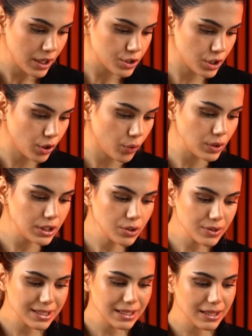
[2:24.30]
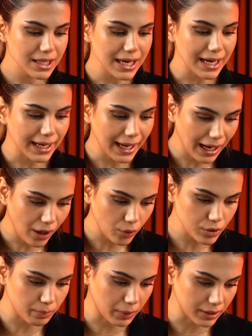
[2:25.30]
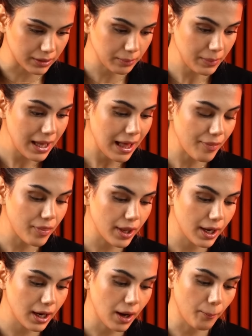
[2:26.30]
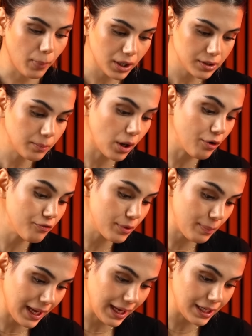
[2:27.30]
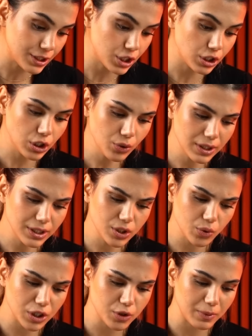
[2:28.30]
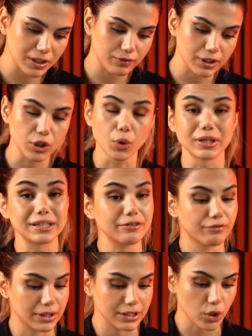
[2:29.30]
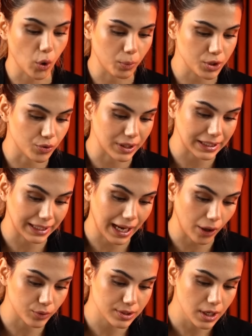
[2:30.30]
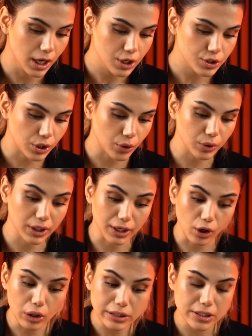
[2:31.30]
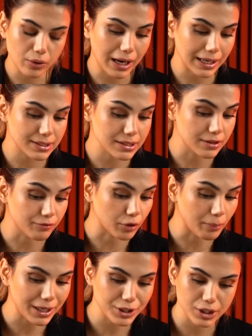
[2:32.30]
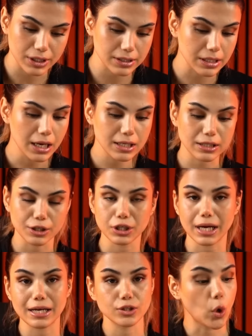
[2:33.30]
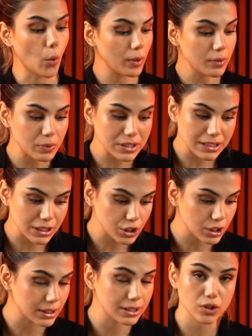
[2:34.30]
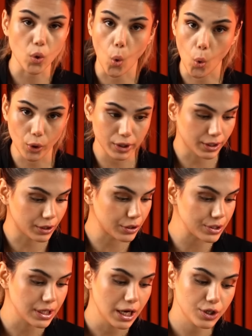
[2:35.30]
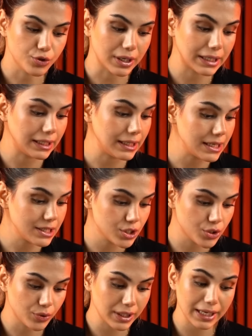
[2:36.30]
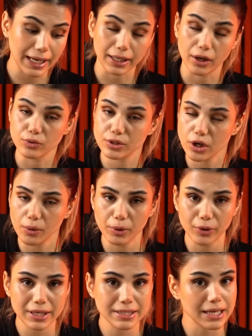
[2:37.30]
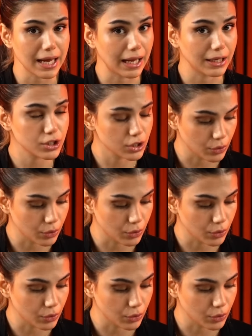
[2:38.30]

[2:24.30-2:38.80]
So using the account button at the bottom of the page, you can switch between your different OpoTrade accounts. So you can also access information such as open positions, orders, trading history, account summaries, and